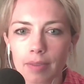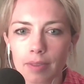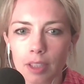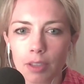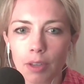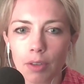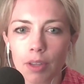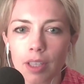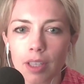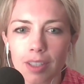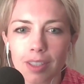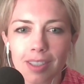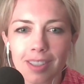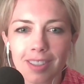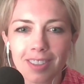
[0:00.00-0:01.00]

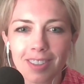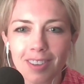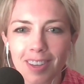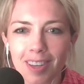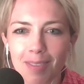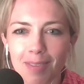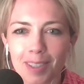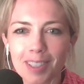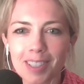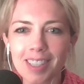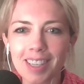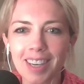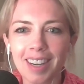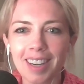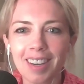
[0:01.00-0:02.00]
years, the
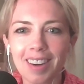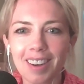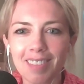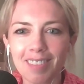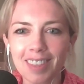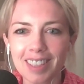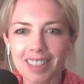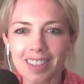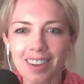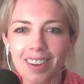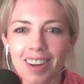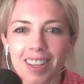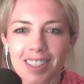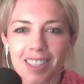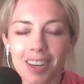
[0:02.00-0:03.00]
numbers on when this
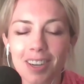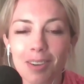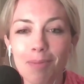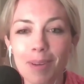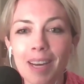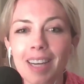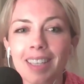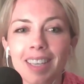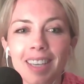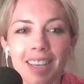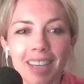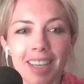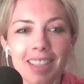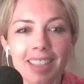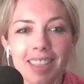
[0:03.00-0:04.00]
all got started, but
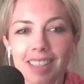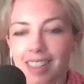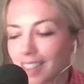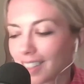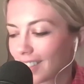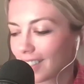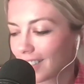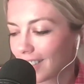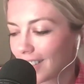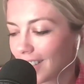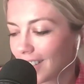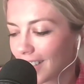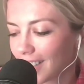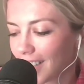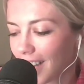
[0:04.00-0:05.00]
it's
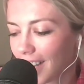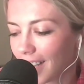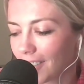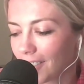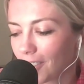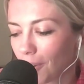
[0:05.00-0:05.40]
exciting.